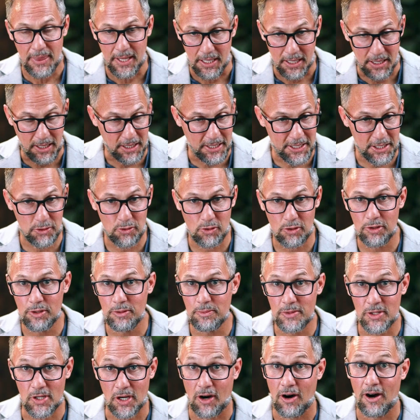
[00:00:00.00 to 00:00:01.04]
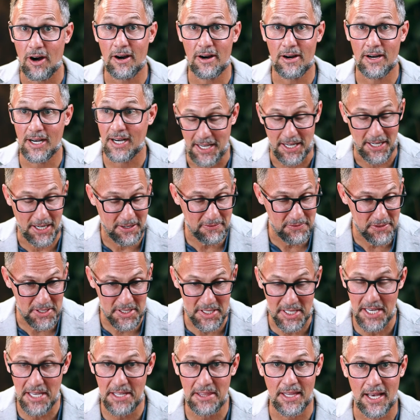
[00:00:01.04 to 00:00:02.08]
The clean rooms are, and I've
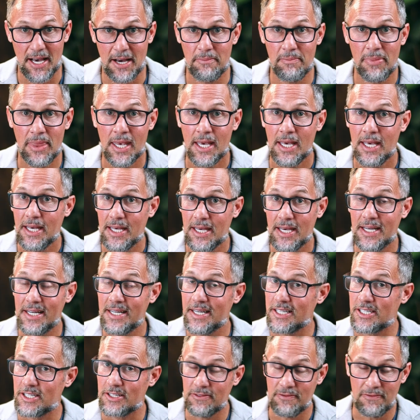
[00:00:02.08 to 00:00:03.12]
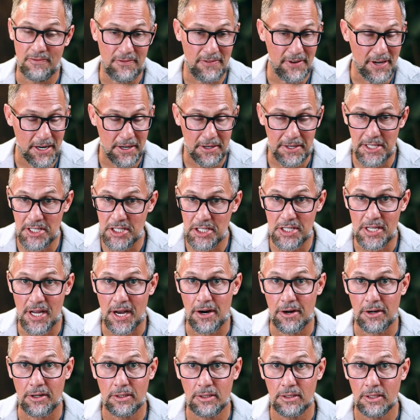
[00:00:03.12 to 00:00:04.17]
seen them, it is very
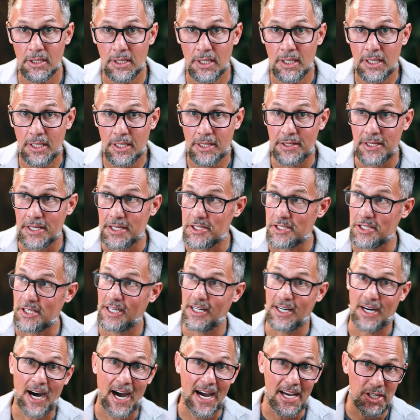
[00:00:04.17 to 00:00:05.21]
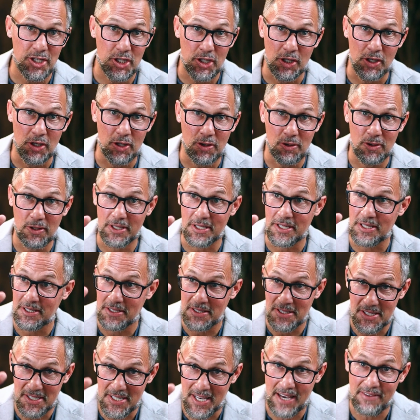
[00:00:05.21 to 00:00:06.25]
sterile. These uh, I S O
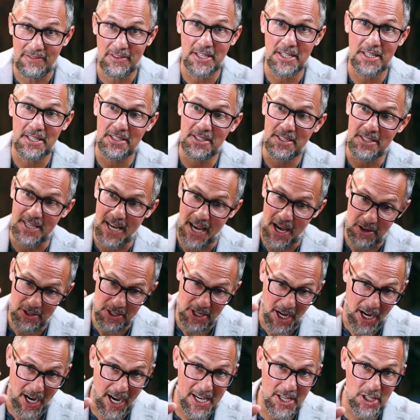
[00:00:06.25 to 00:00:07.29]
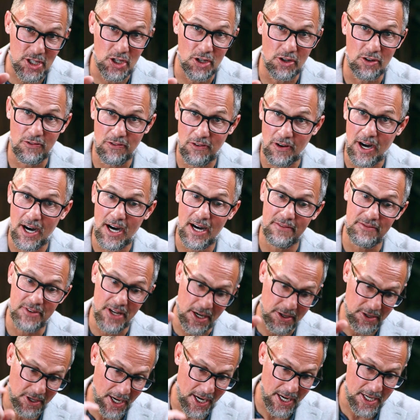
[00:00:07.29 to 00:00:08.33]
seven down to I S O five,
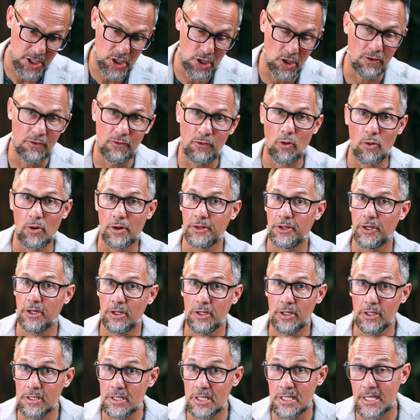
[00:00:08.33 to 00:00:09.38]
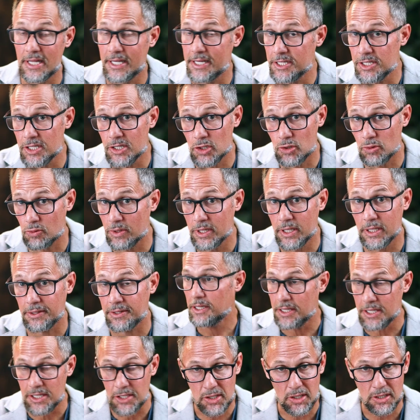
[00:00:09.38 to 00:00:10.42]
down to I S O four in the hood. This is real.
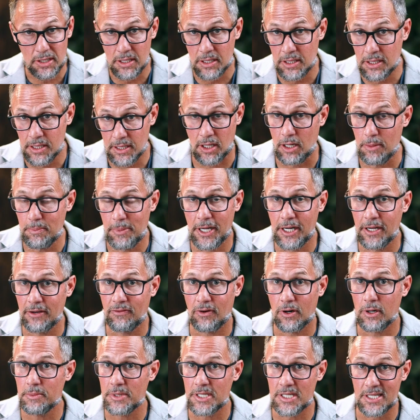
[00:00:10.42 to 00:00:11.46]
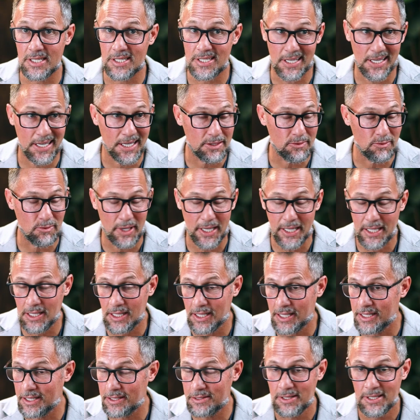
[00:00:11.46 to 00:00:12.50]
These are compounding pharmacies that get
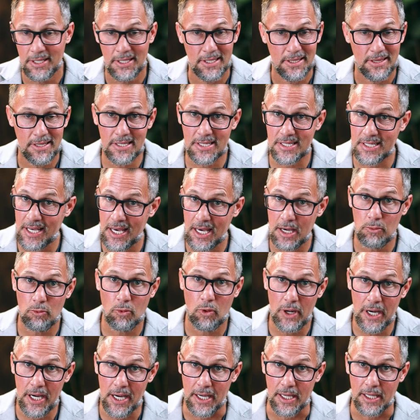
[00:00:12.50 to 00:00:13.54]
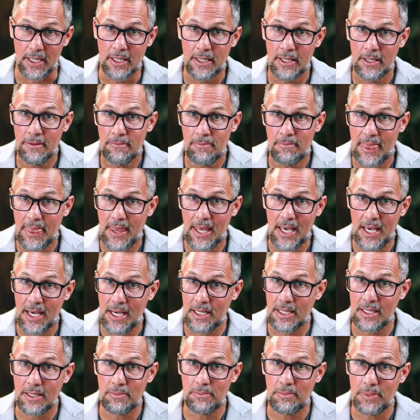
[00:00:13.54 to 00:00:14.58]
regulated the same way.
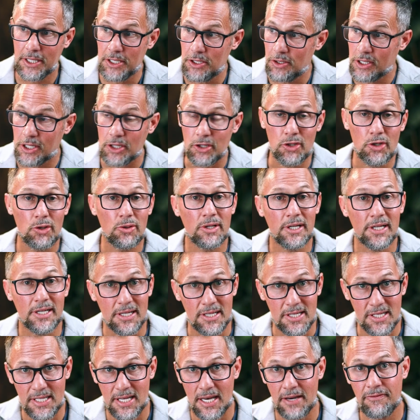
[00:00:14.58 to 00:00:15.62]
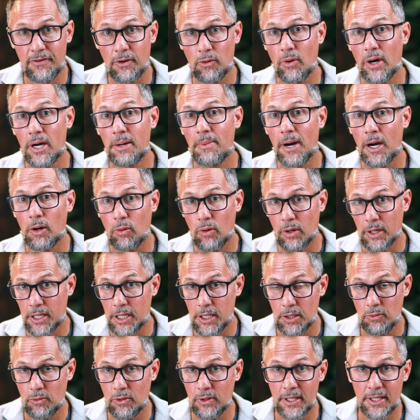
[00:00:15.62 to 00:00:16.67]
And, but you can do it in a safer way by
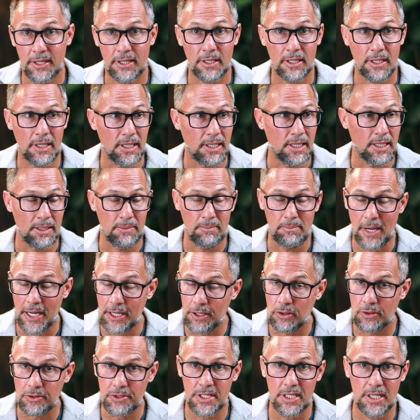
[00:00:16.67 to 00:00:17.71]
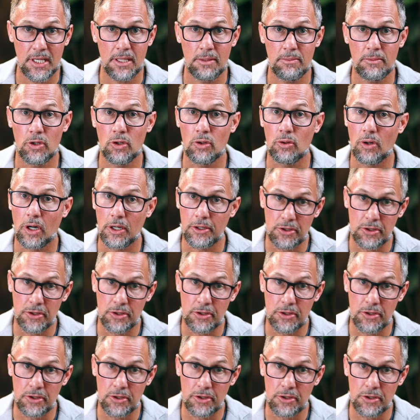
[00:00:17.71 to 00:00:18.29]
working with a medical team who